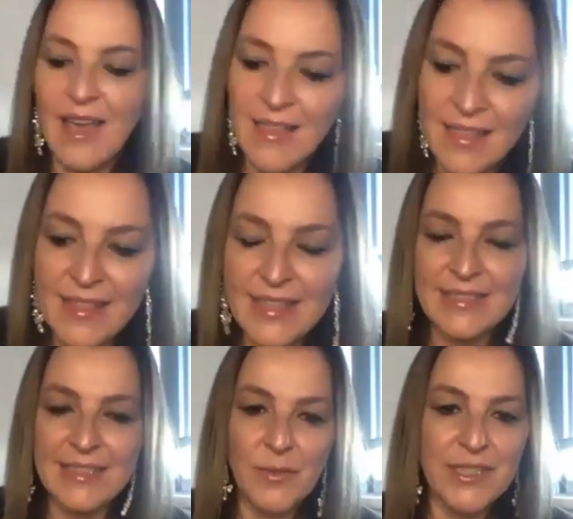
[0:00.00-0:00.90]
This
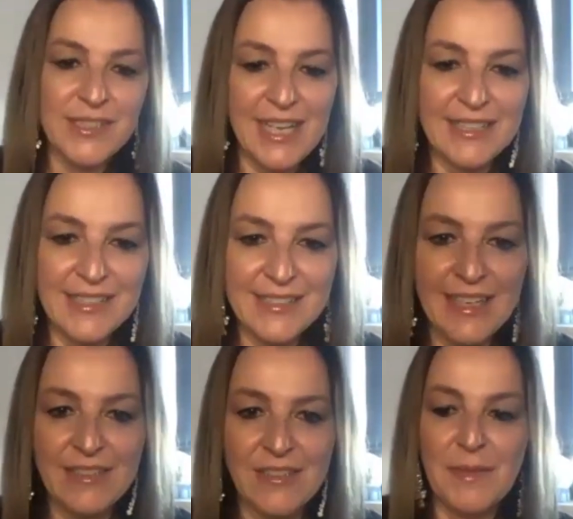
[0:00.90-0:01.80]
is what sexy is
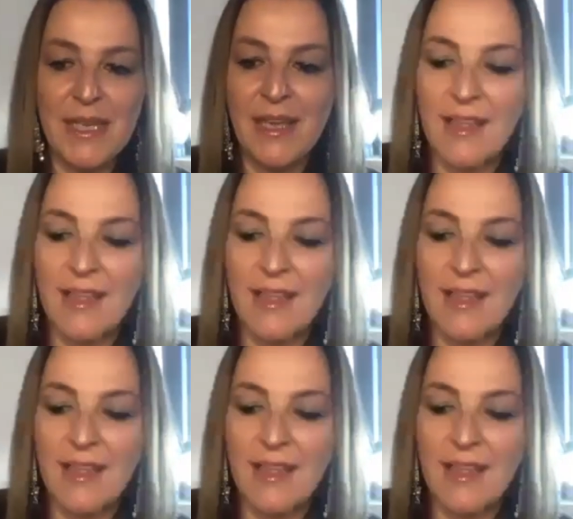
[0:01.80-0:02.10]
like to me.